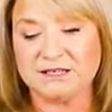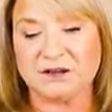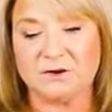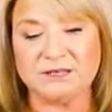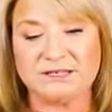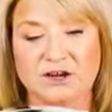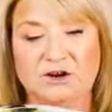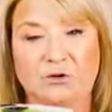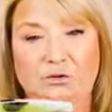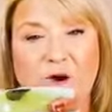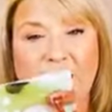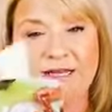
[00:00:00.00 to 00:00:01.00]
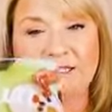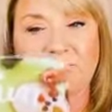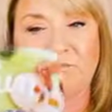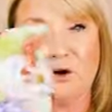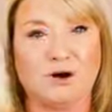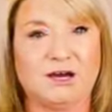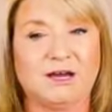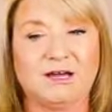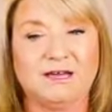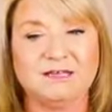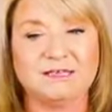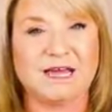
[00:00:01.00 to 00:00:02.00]
So it's a great book
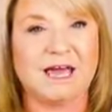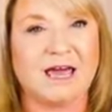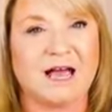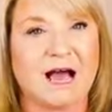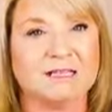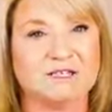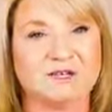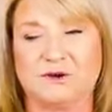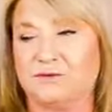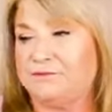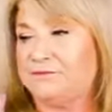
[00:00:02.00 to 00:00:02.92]
to hang on to.